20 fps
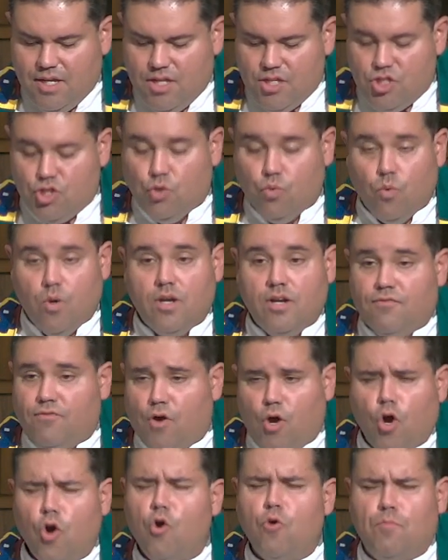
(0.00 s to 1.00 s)
to one of
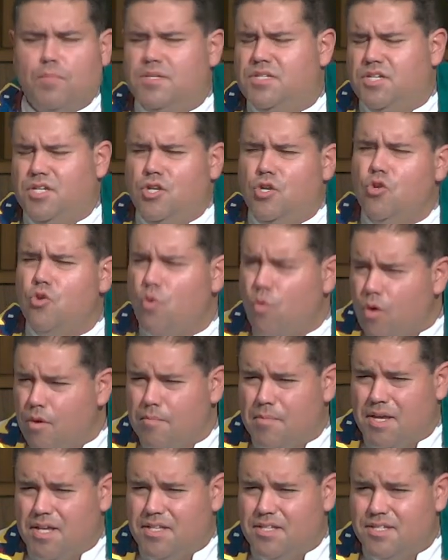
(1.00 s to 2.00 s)
hope is
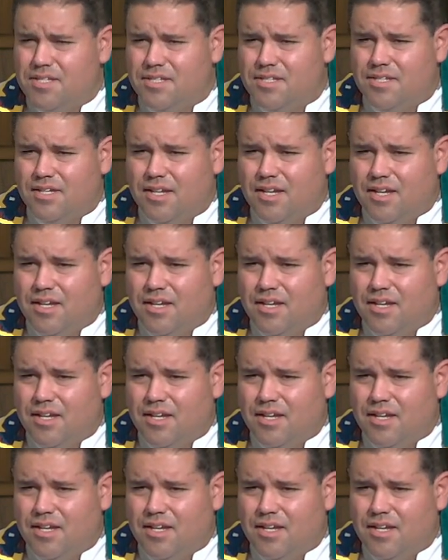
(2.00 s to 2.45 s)
enormous.